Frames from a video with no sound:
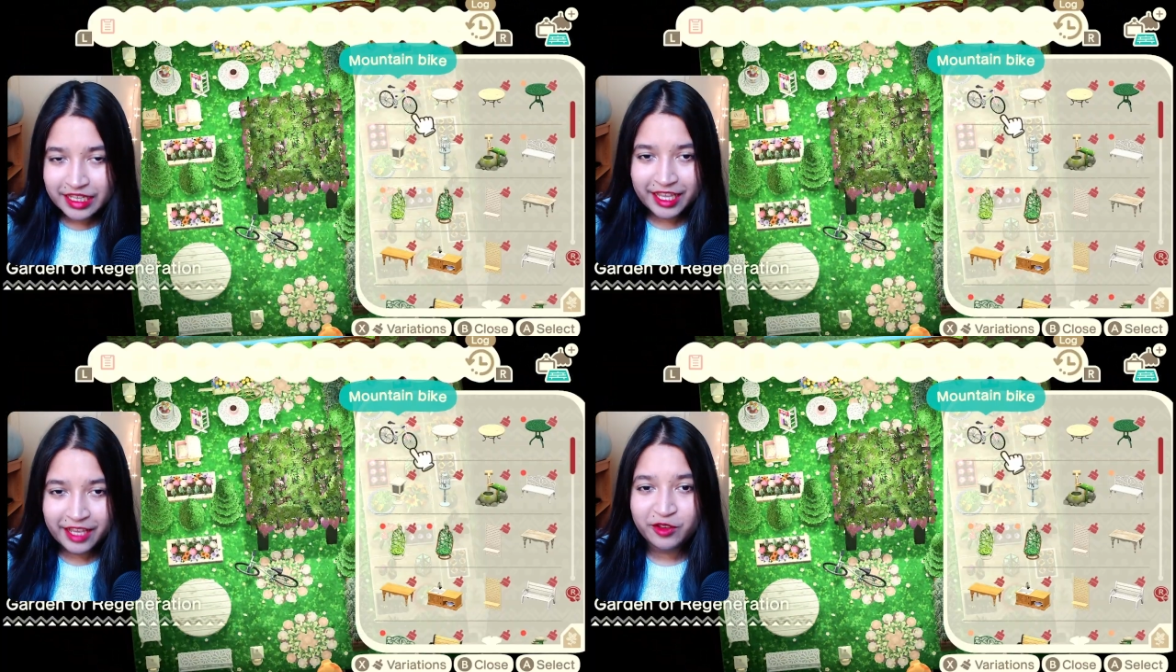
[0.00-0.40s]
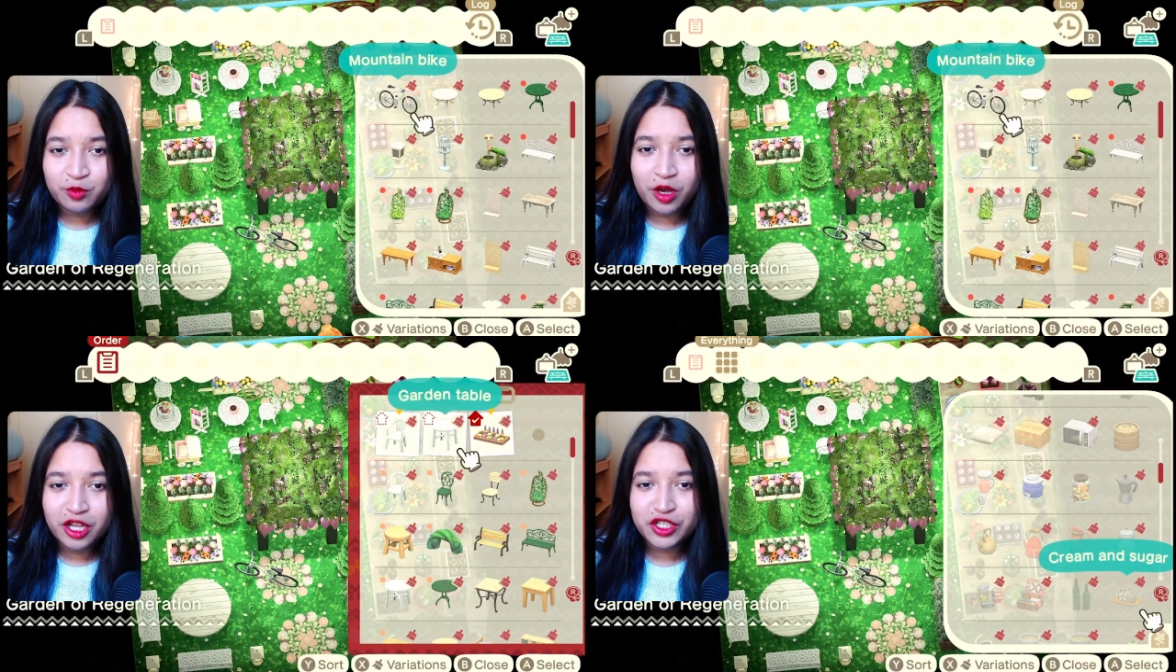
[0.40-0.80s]
if you've
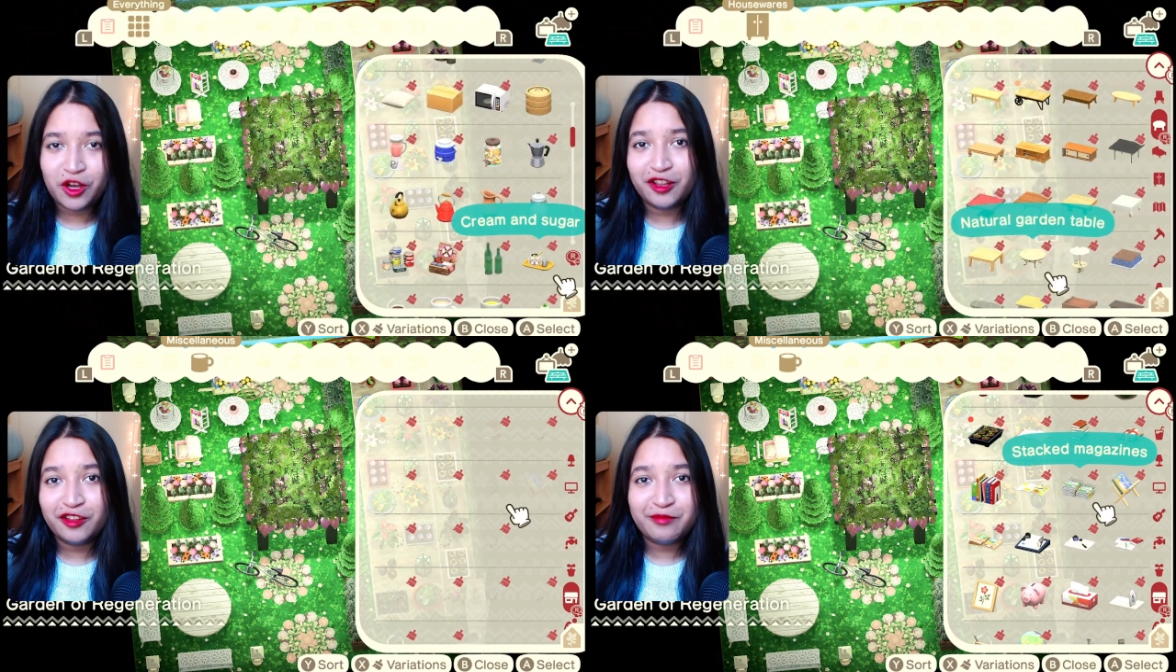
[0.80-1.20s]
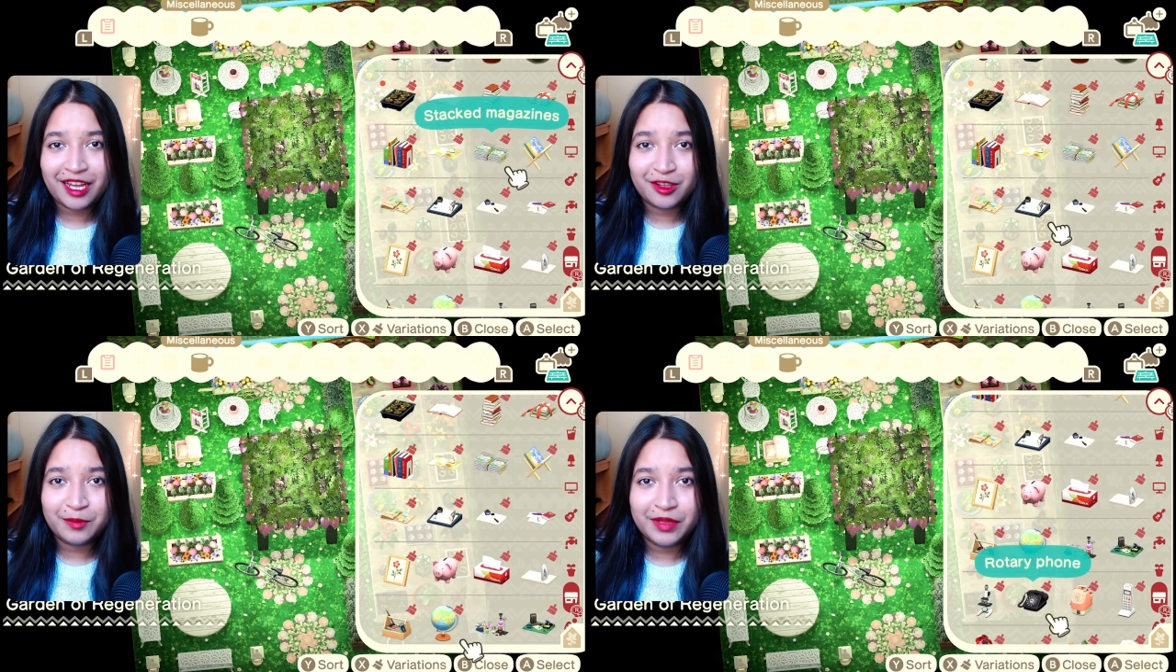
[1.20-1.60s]
watched all of my
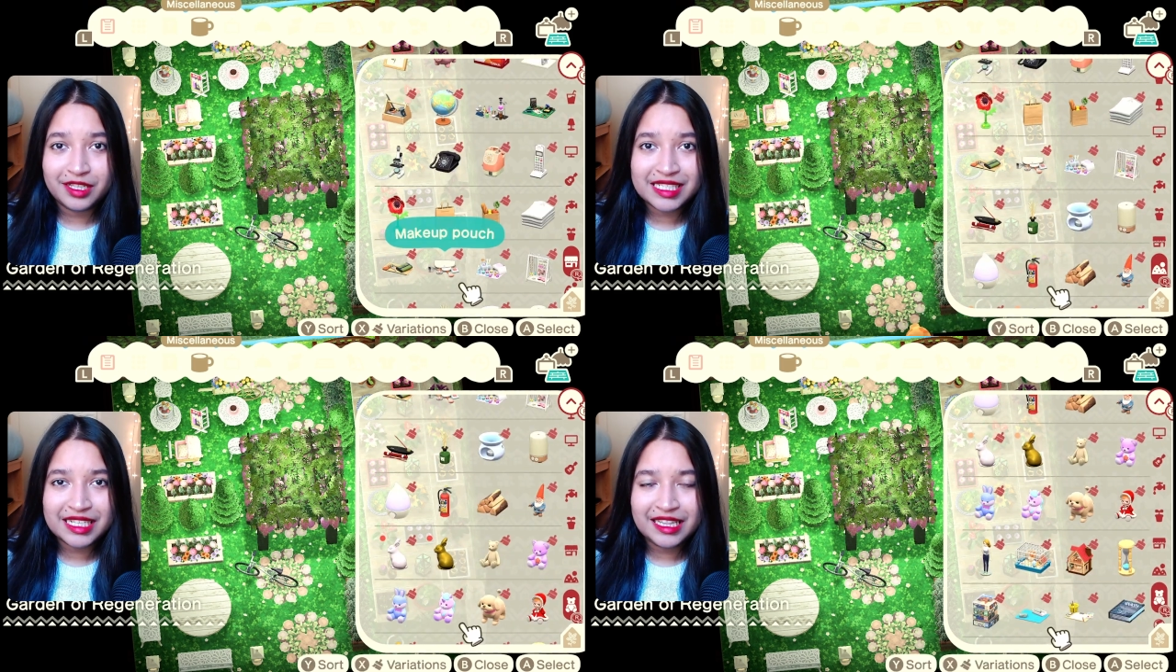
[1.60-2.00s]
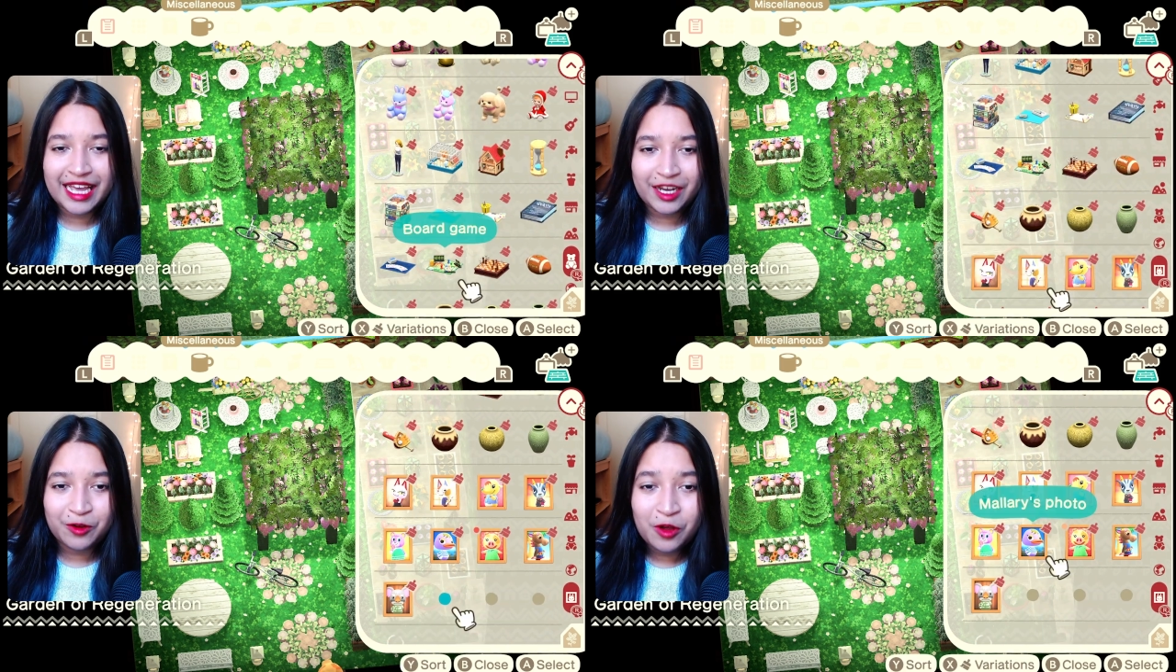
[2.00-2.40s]
other builds till
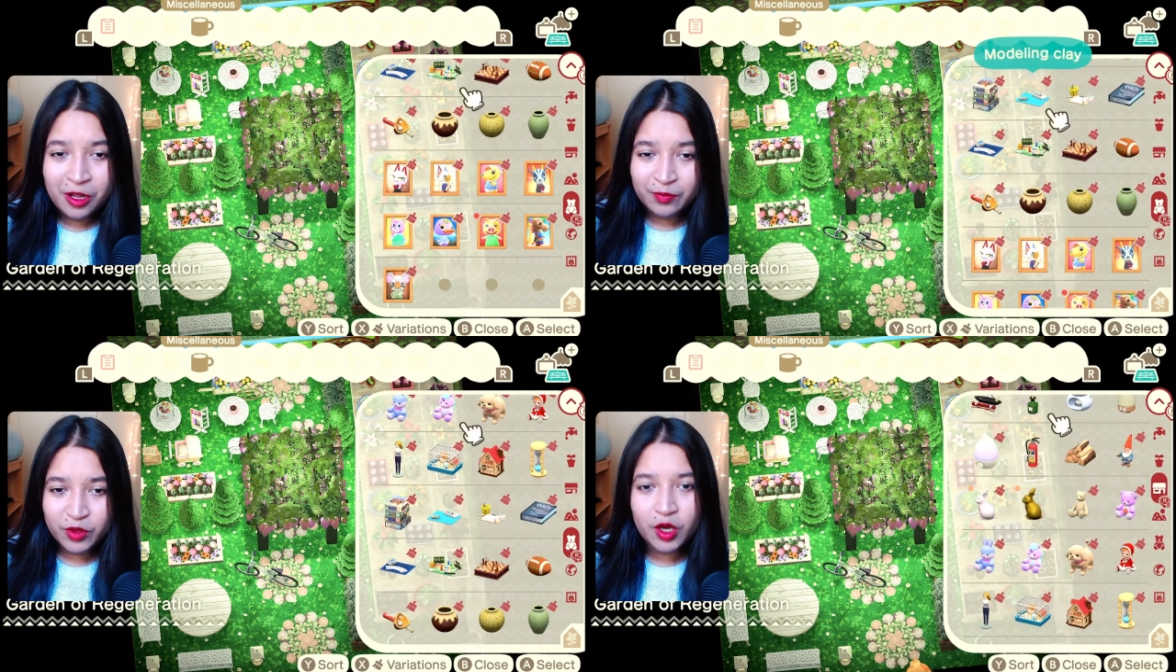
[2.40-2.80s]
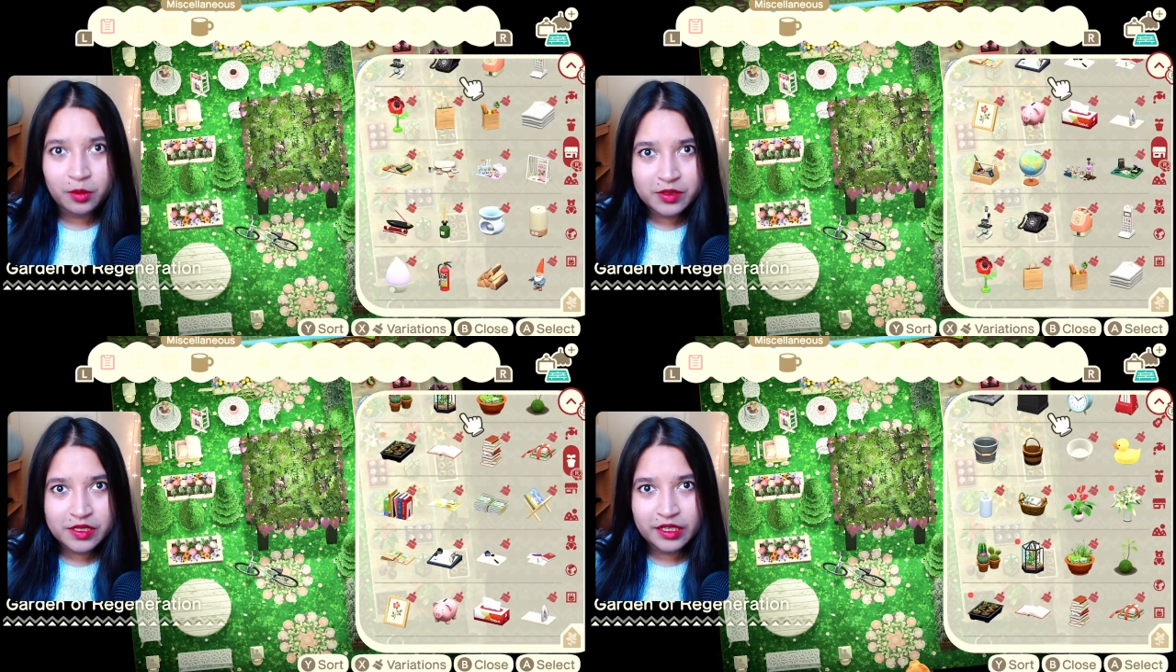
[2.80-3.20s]
now, you
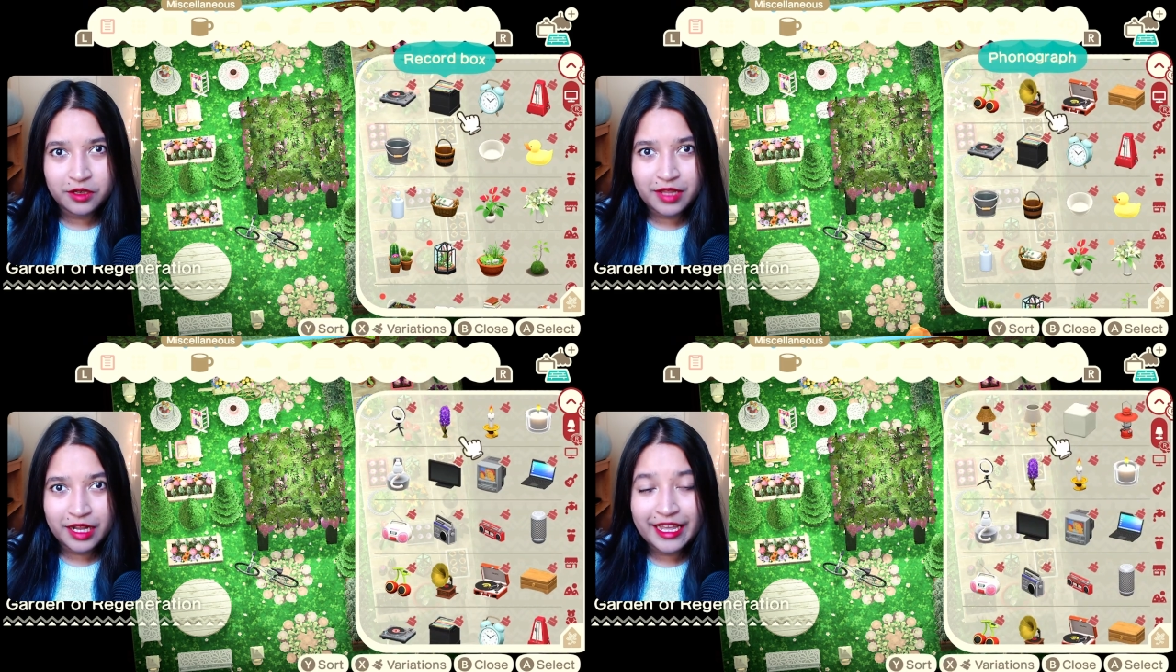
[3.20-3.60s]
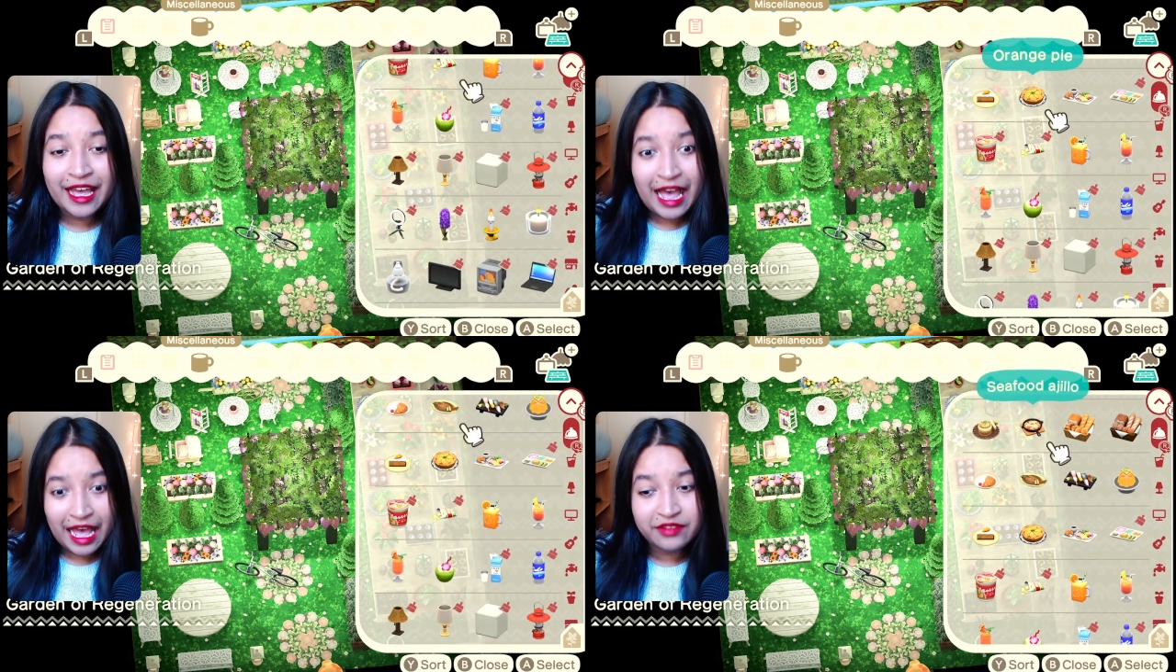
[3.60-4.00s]
obviously know that I
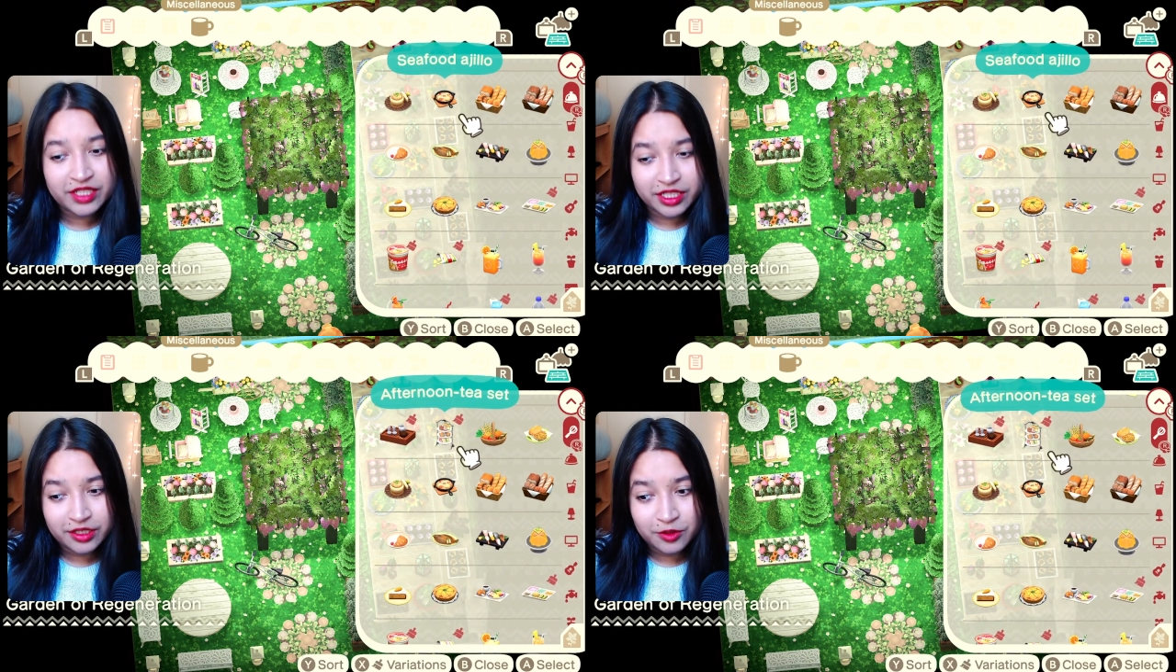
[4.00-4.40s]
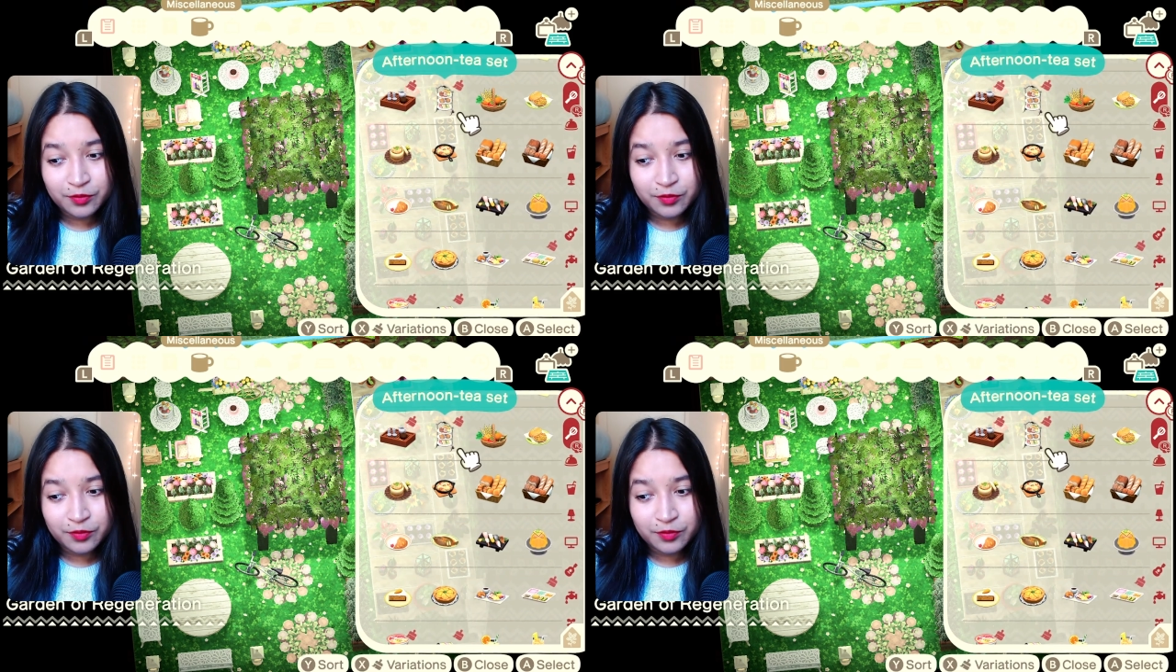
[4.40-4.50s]
have to.